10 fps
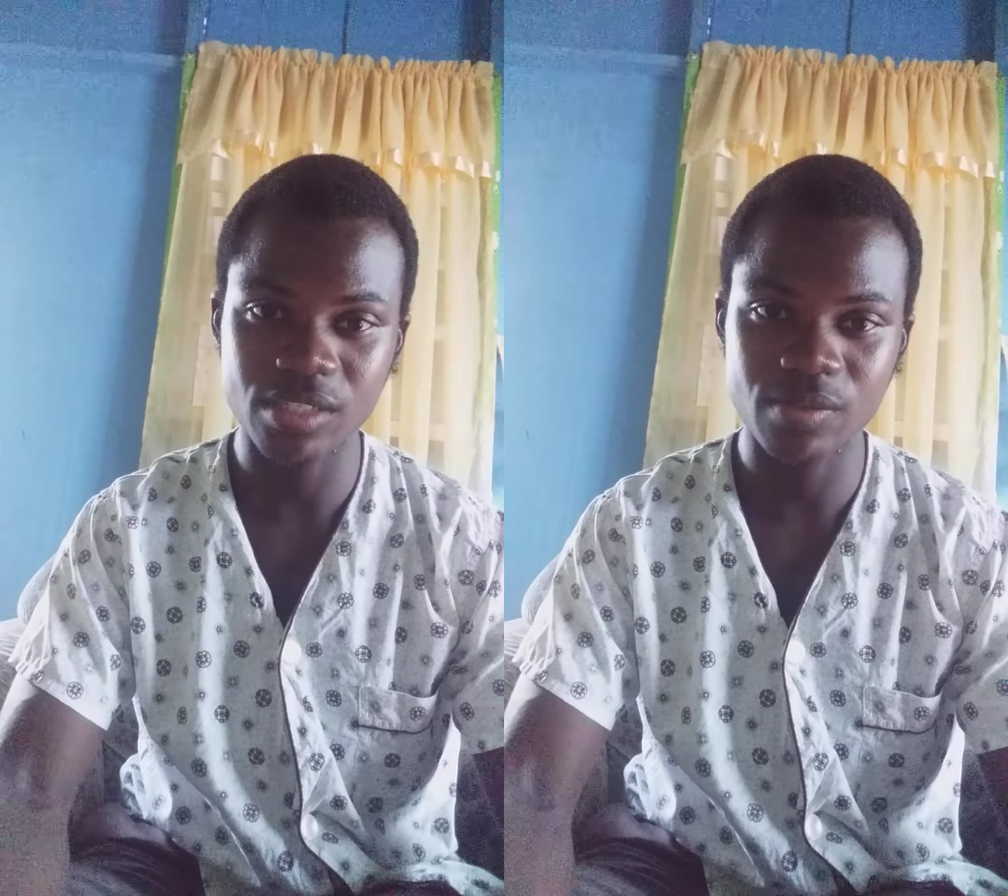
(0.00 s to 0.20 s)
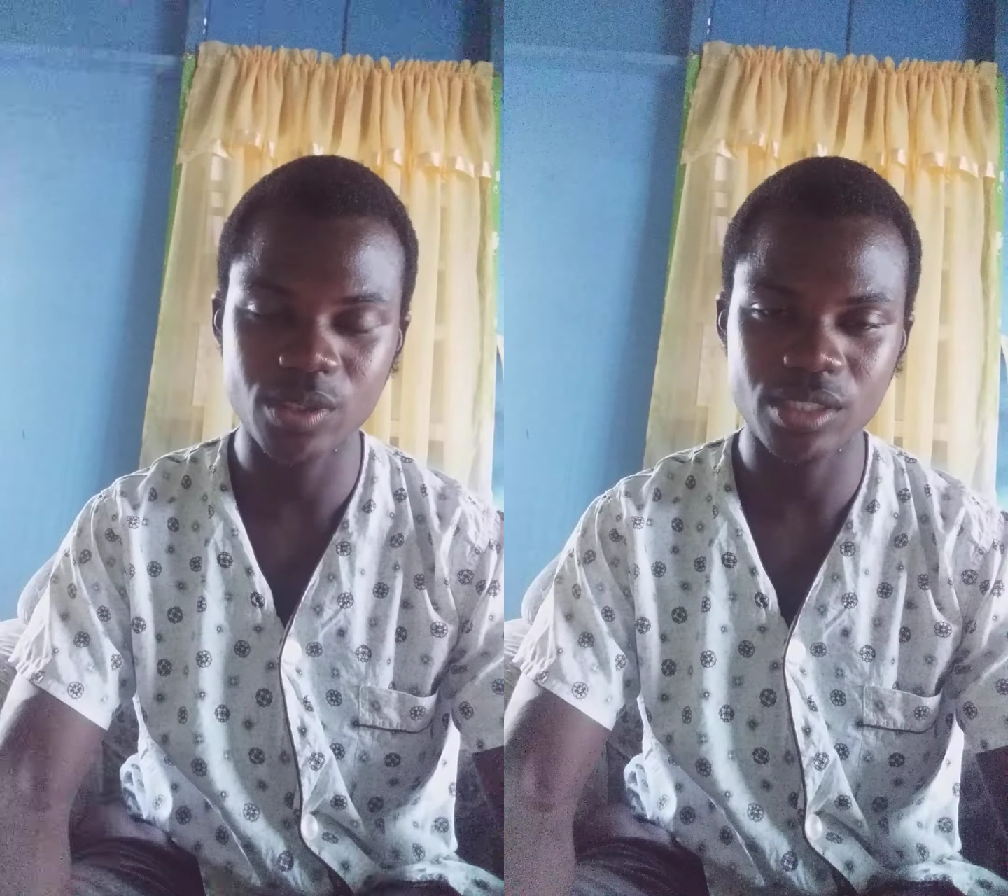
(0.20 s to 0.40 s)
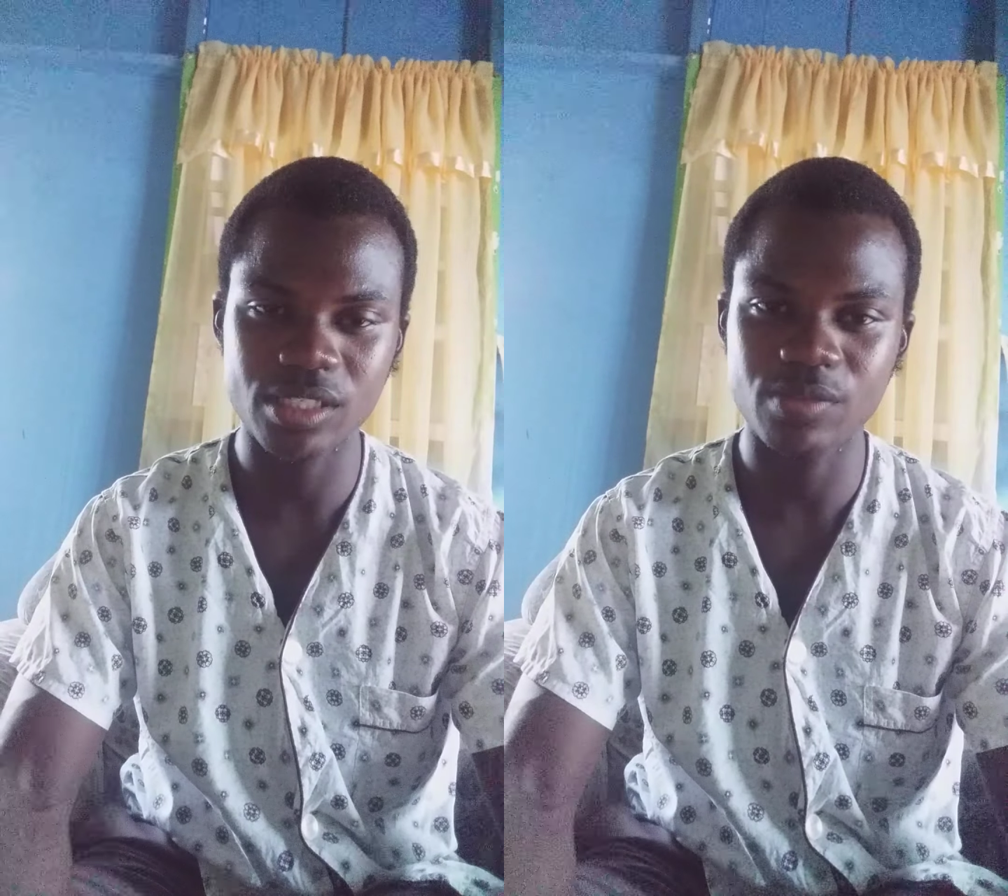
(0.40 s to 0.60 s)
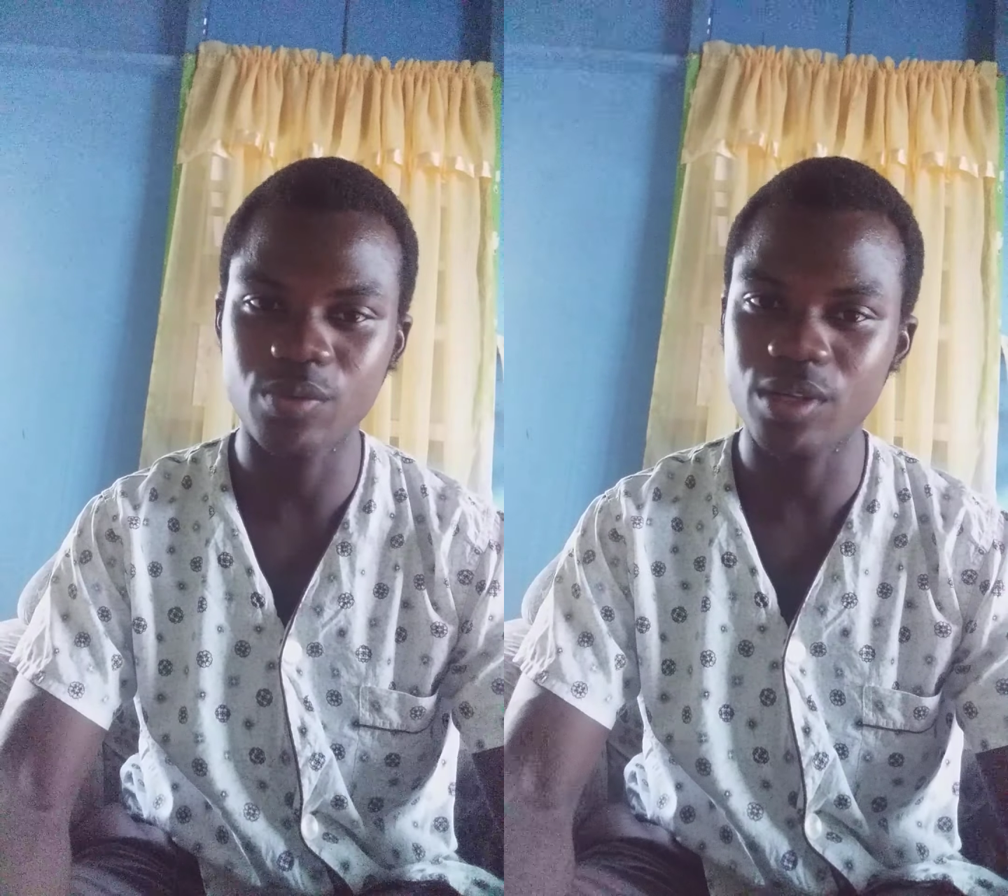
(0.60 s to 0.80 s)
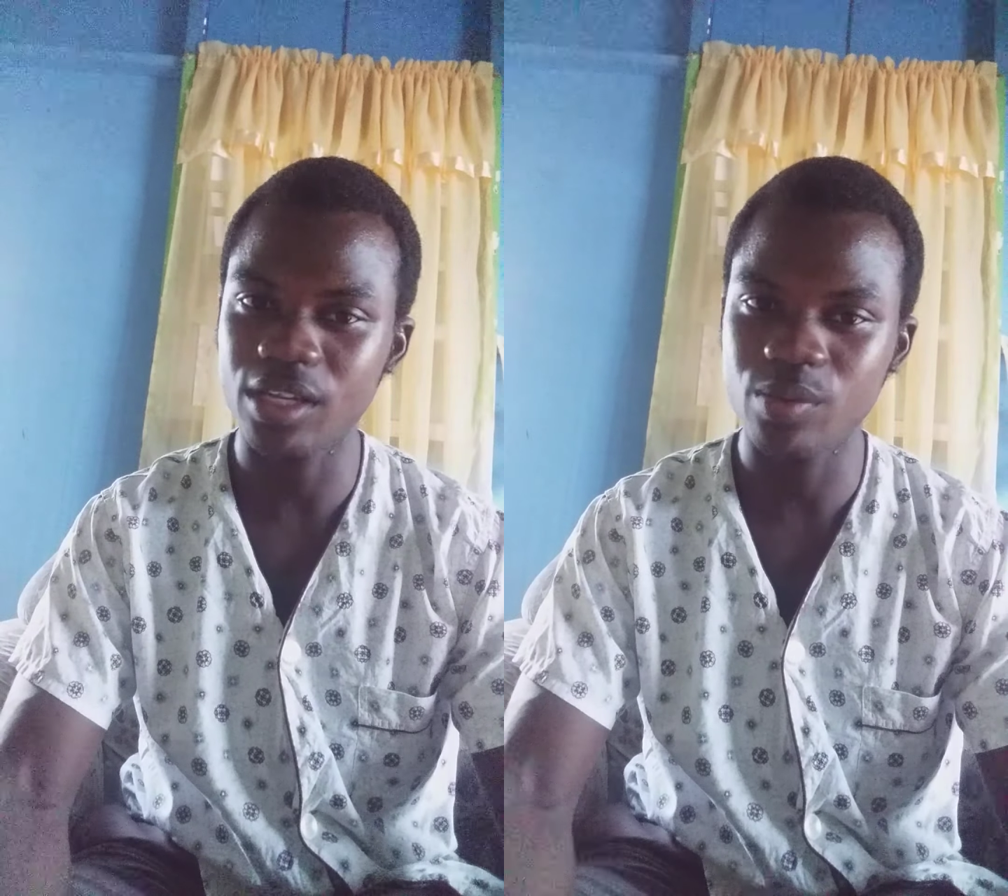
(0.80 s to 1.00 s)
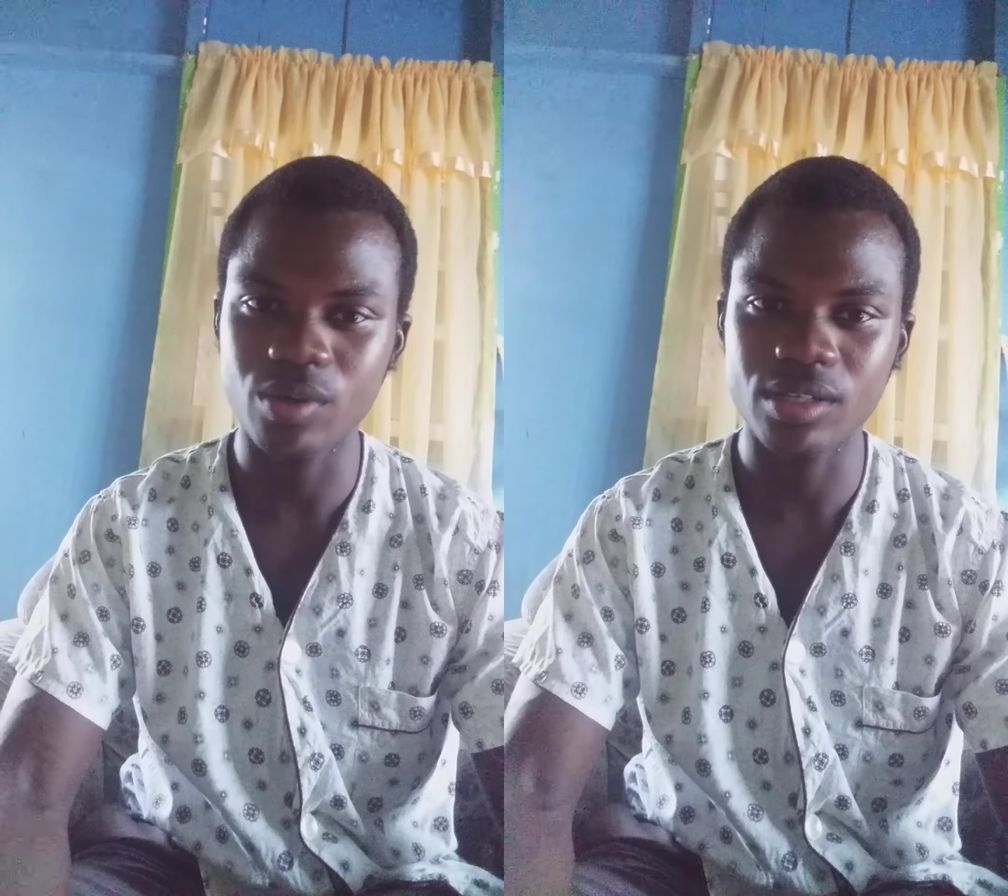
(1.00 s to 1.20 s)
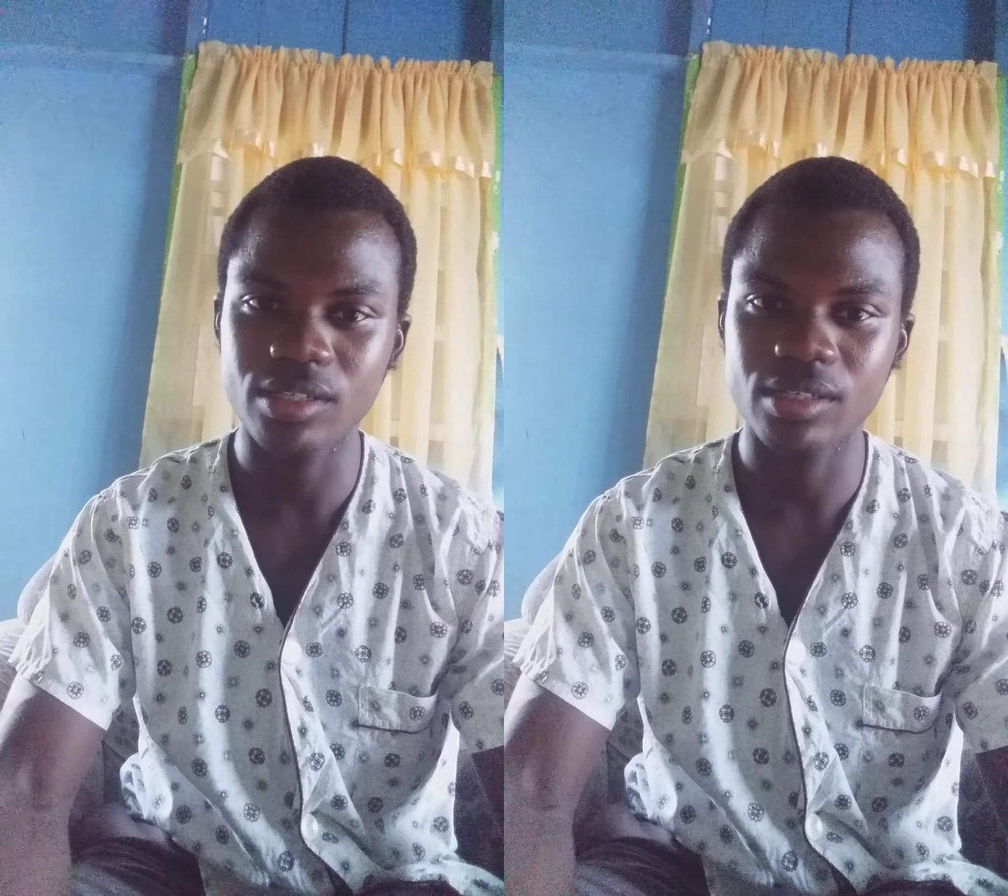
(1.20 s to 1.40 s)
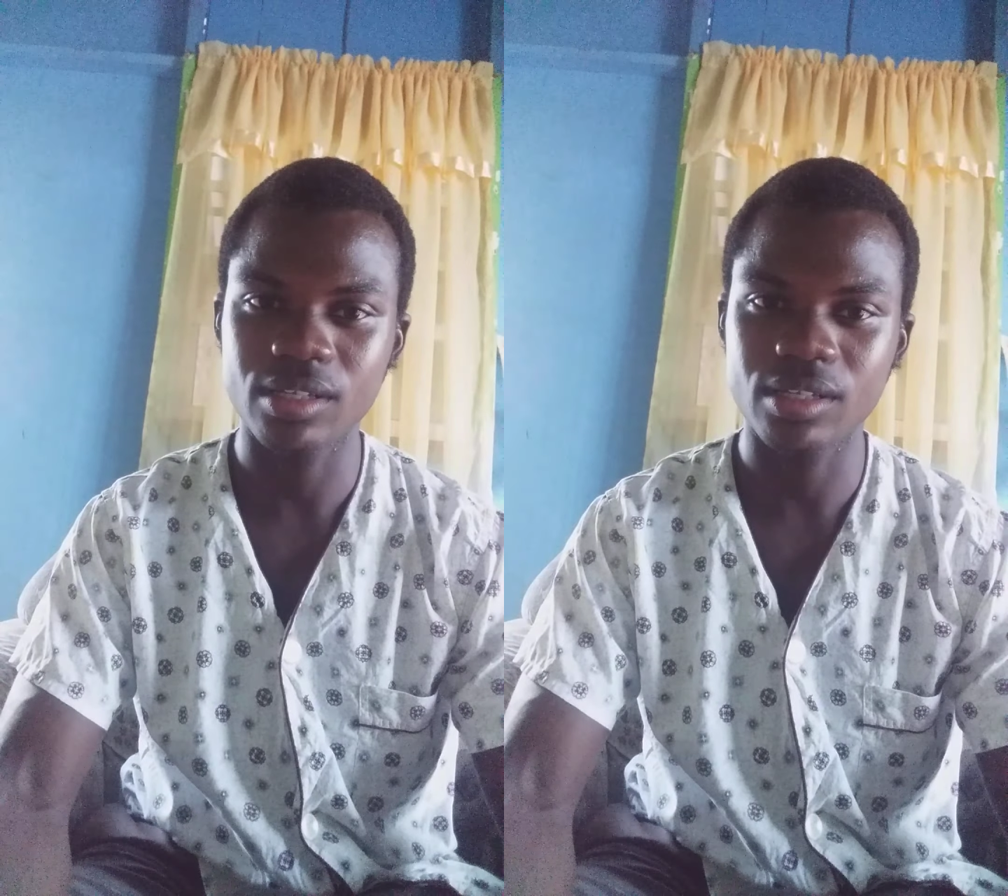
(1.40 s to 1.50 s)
of success for anyone.